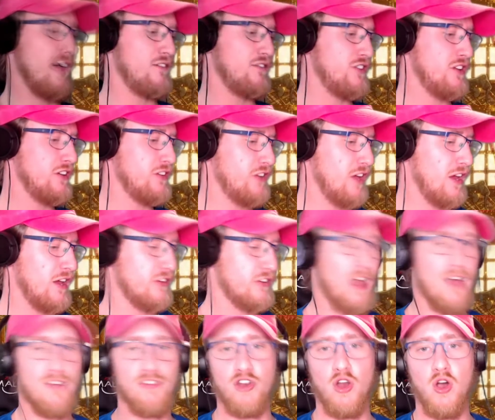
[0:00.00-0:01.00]
these days
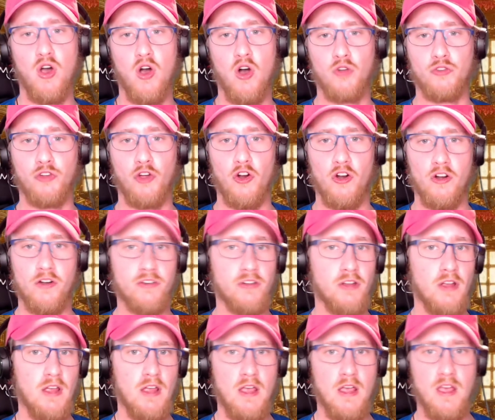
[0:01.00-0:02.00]
have an alt art
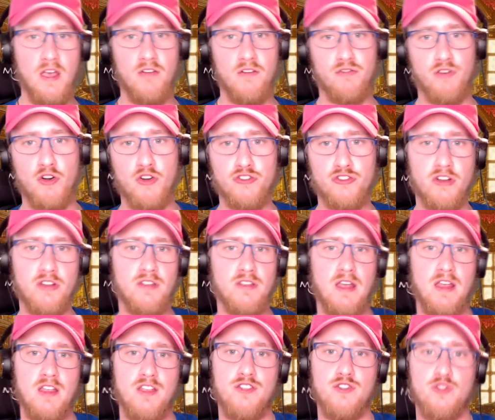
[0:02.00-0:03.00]
version
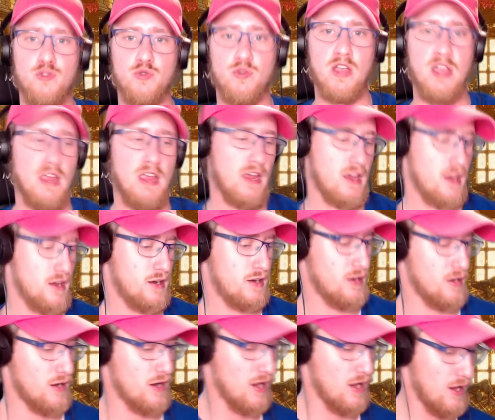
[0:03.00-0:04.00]
that you
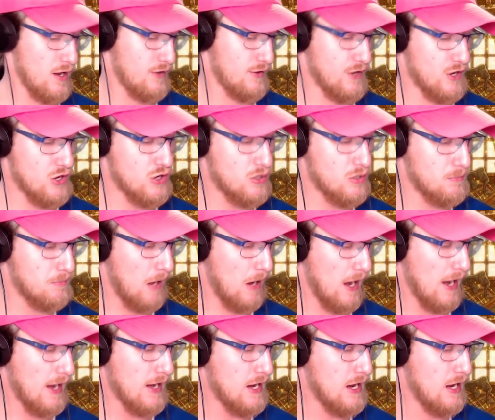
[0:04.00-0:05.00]
can
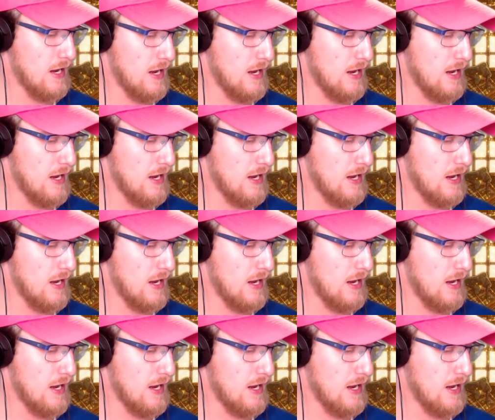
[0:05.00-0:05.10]
buy,